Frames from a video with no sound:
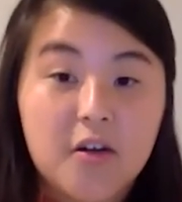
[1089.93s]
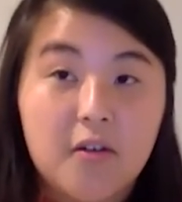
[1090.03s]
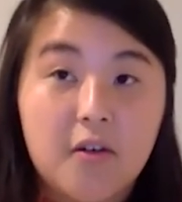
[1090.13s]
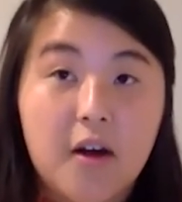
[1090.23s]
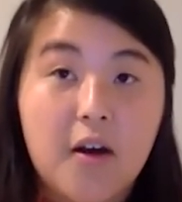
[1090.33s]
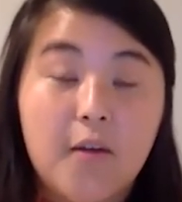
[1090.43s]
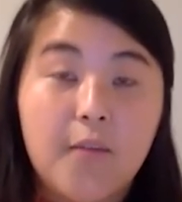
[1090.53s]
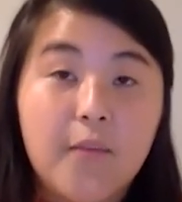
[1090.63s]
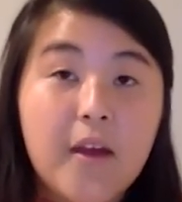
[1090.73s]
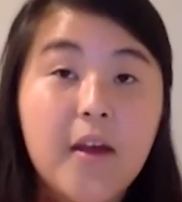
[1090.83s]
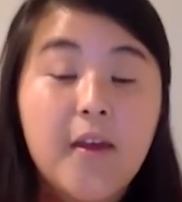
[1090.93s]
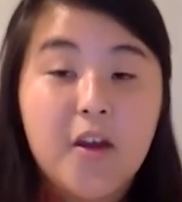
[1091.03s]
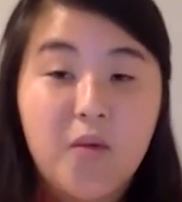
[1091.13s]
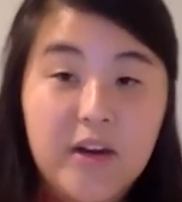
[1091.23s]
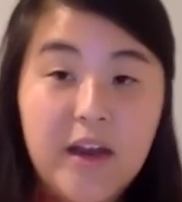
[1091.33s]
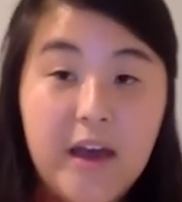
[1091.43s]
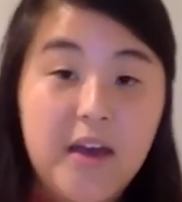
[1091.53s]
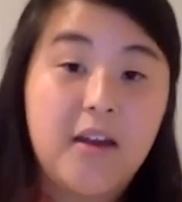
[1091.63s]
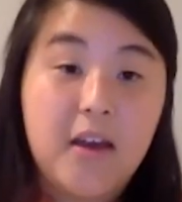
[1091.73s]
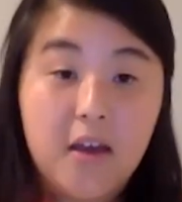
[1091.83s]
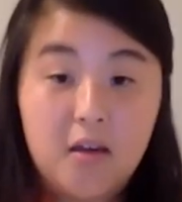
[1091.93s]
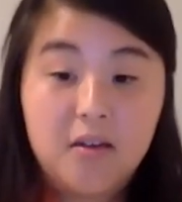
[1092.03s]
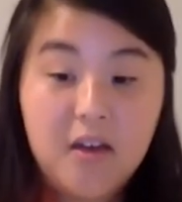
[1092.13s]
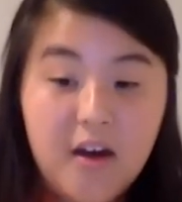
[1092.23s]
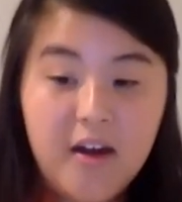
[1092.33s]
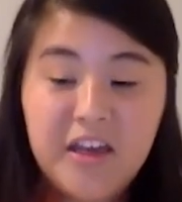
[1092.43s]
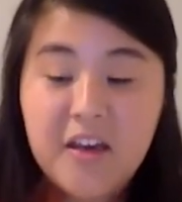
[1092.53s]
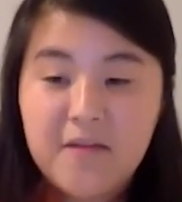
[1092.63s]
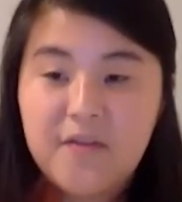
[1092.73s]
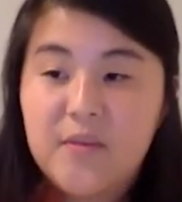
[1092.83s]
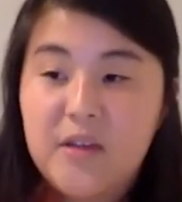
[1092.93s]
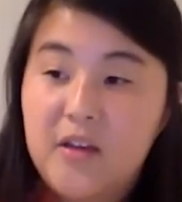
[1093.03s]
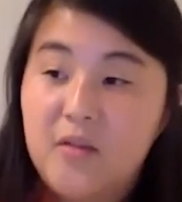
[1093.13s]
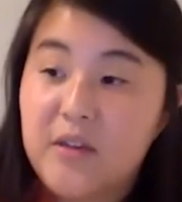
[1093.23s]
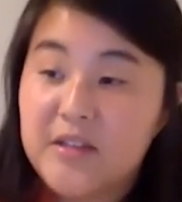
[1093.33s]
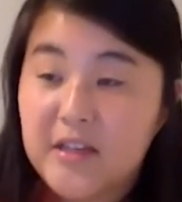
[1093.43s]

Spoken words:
So they went ahead and got a kit for me.